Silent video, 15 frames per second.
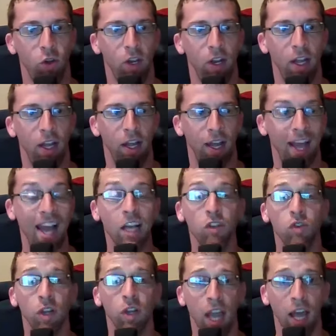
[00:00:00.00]
on
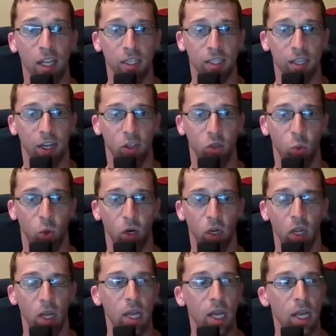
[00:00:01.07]
extra calisthenics work,